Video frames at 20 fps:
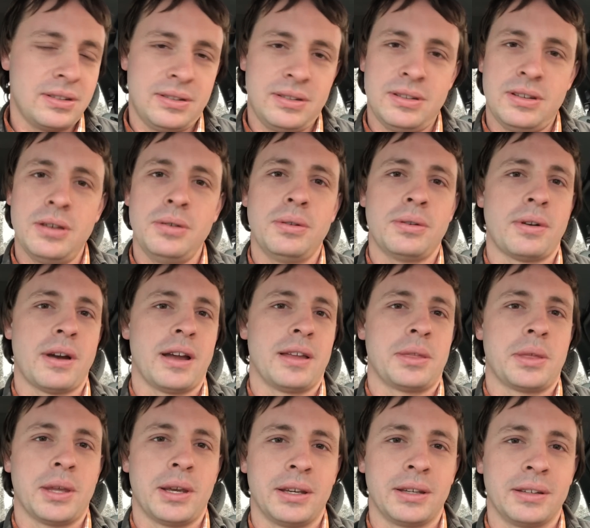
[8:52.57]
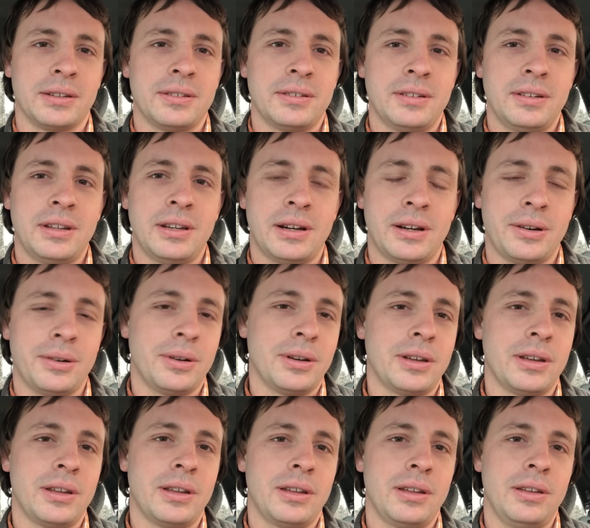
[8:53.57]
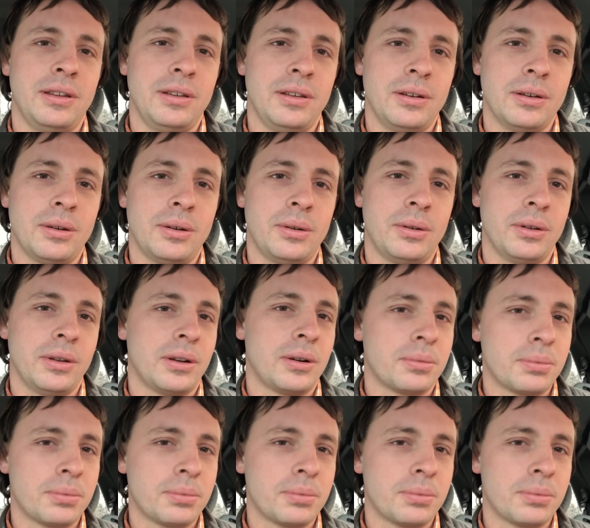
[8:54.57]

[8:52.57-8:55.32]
do the right thing. You know, it'll